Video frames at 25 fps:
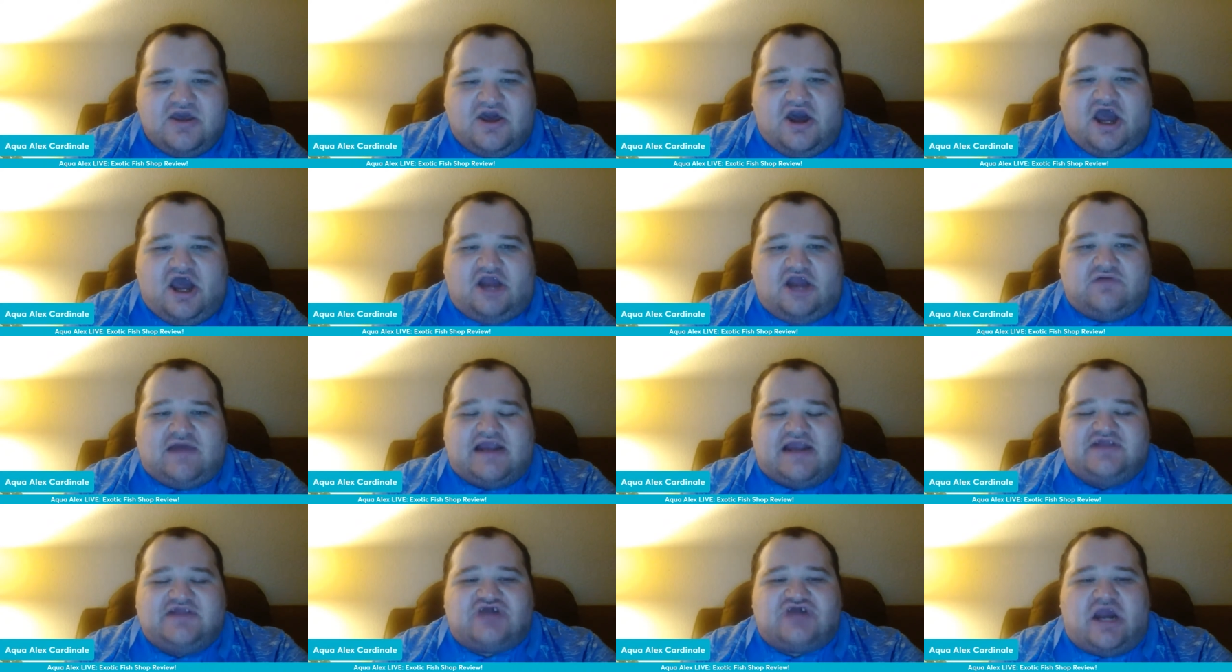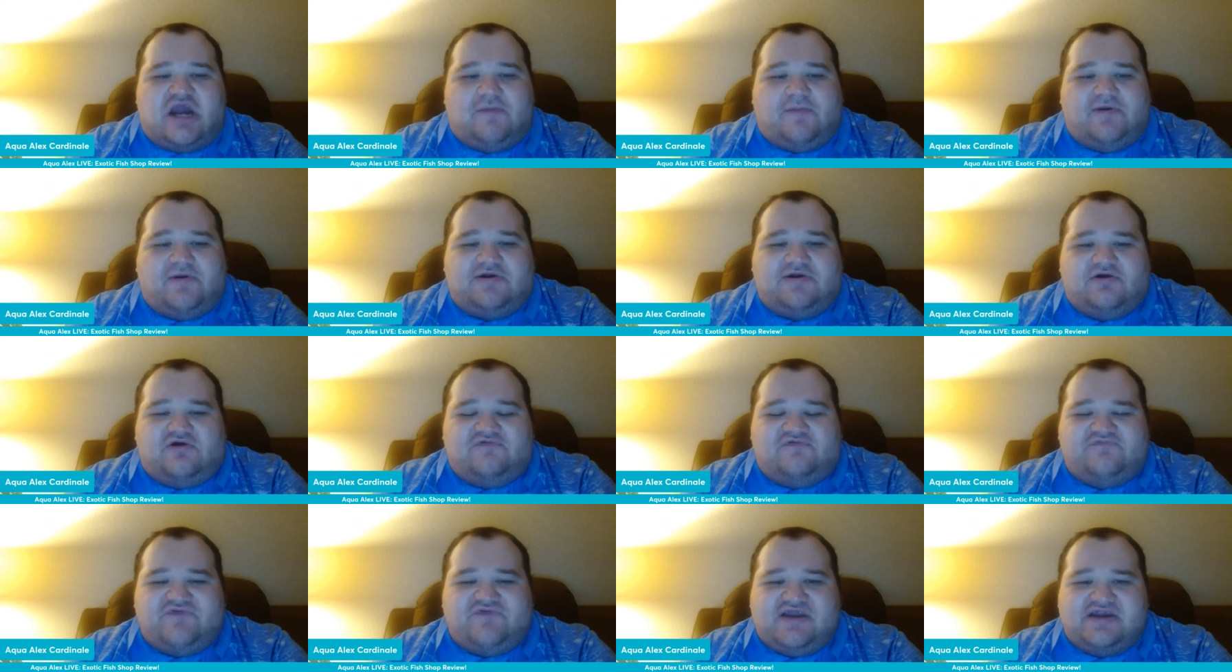All right,
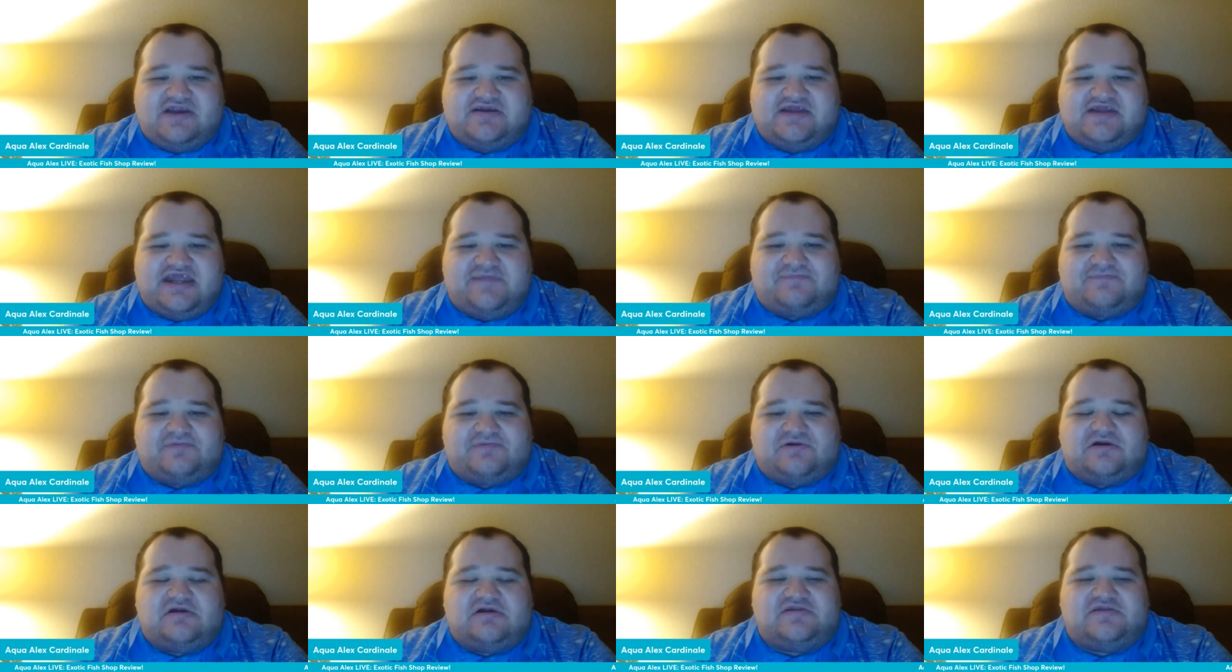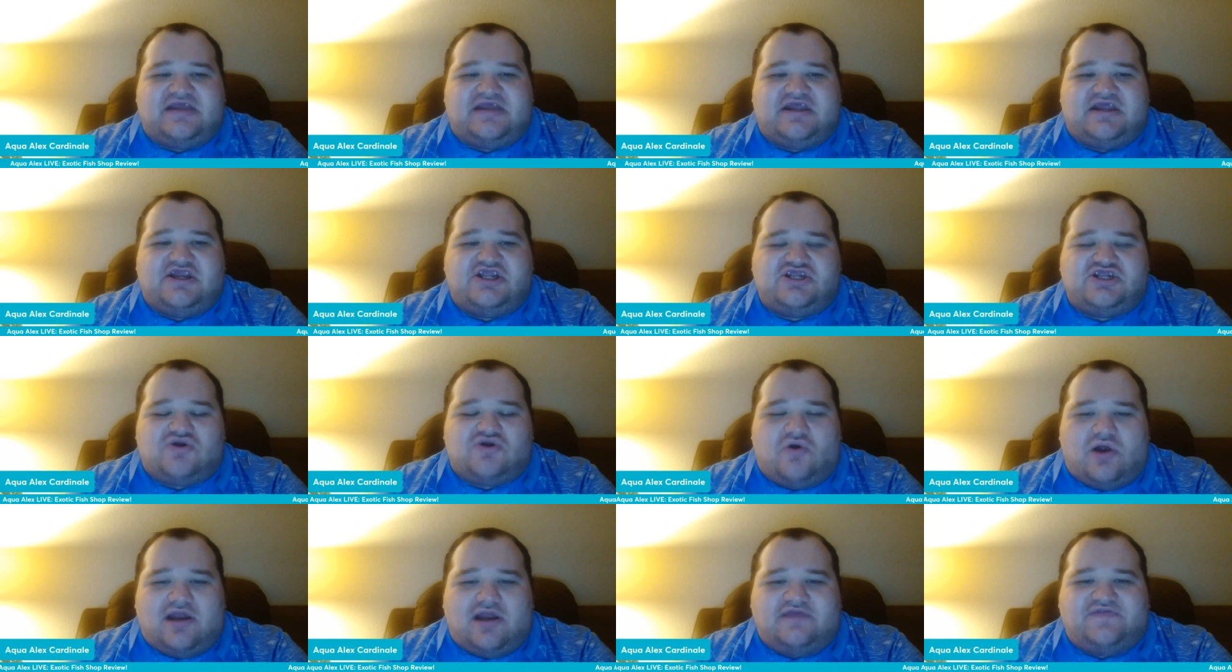tropical fish keepers,
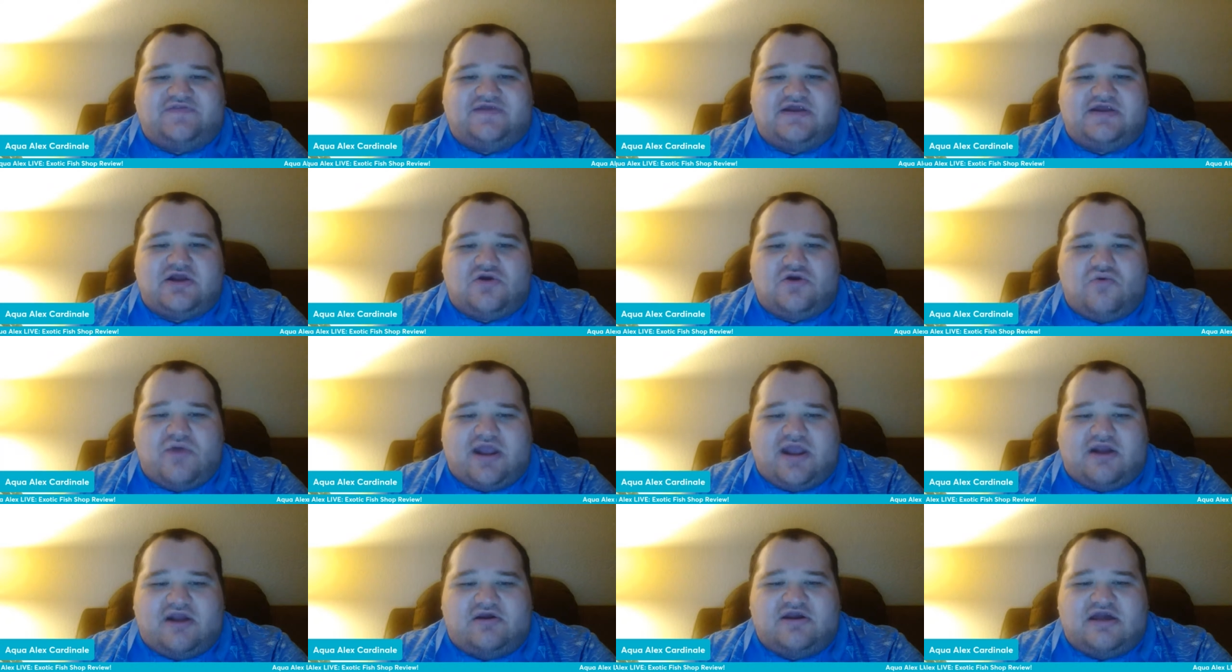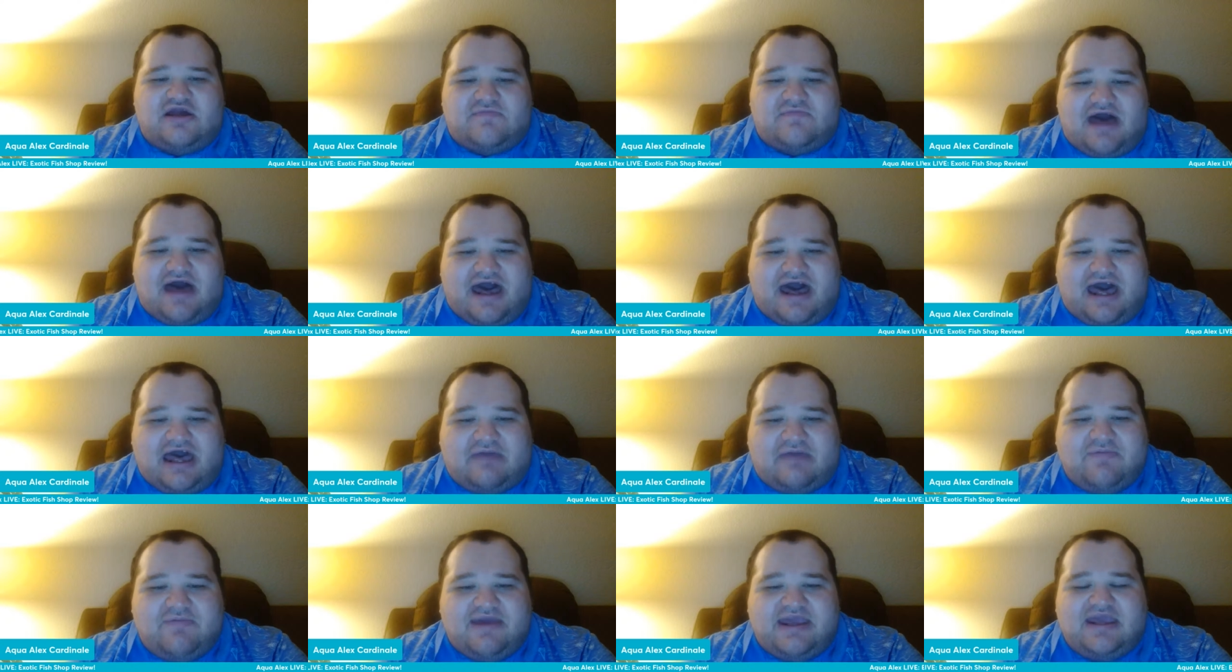enjoy the aquarium
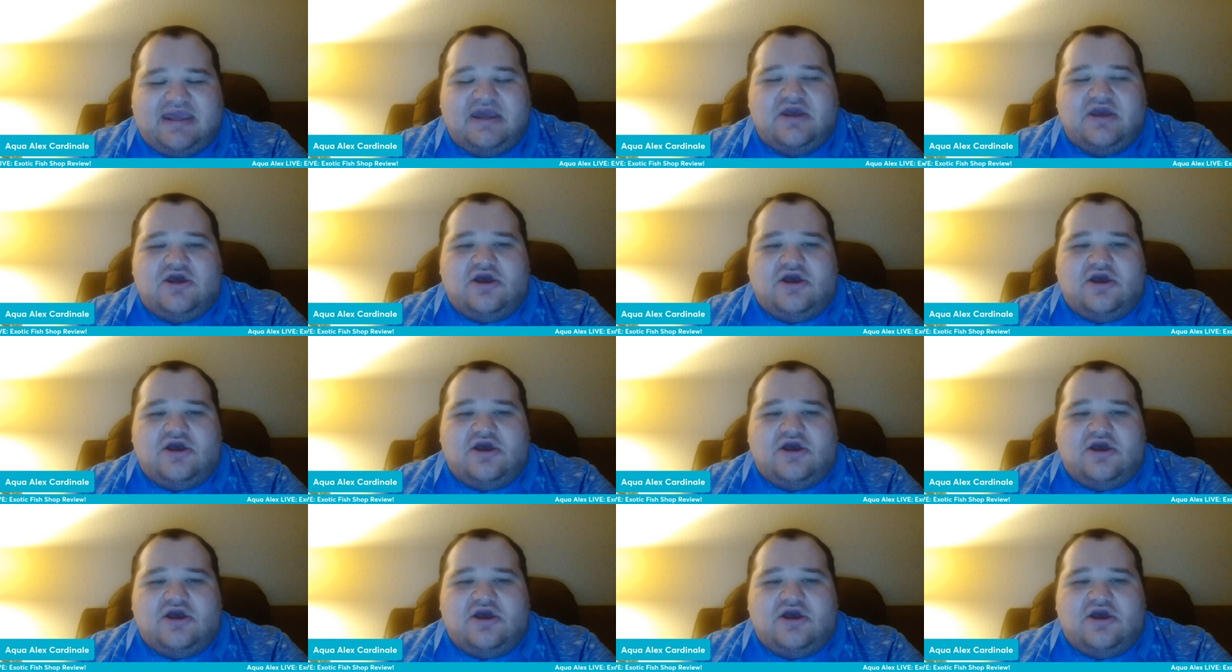hobby.